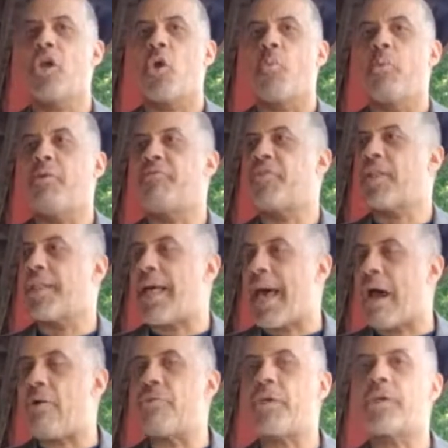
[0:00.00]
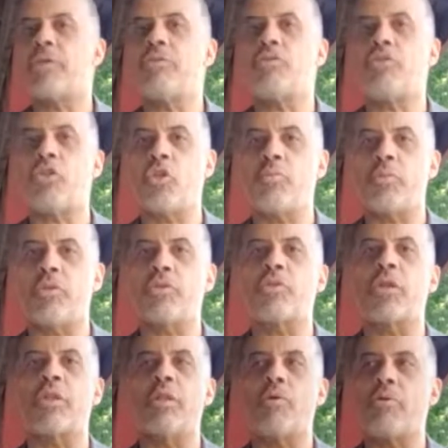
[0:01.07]
We would have allowed the consumers
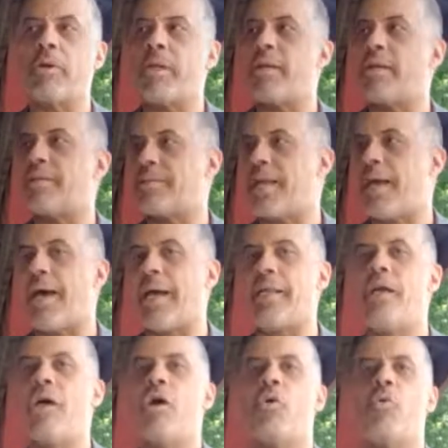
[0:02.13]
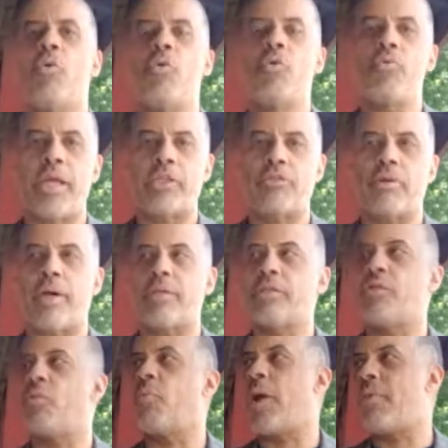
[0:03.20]
locally to decide who they trust,
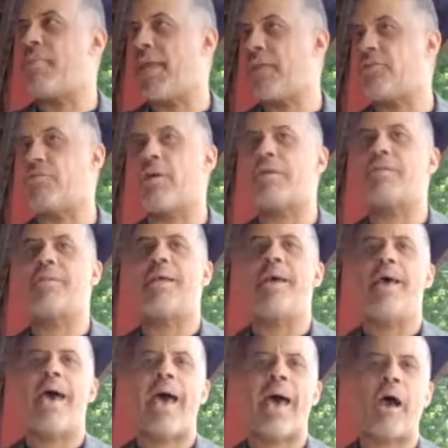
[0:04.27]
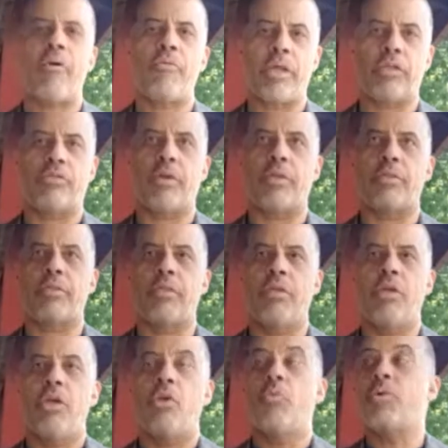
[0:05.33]
when they trust, how they trust.
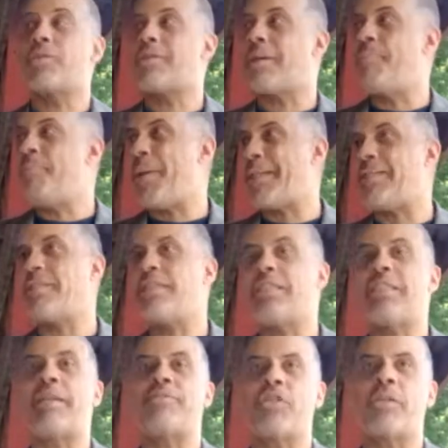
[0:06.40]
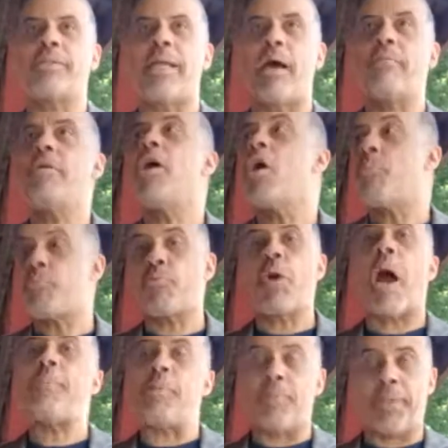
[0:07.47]
Would some businesses have shut down?
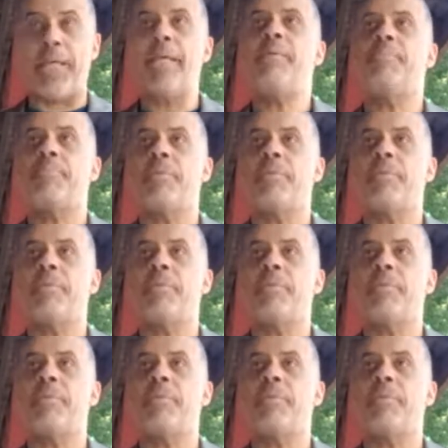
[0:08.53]
Probably.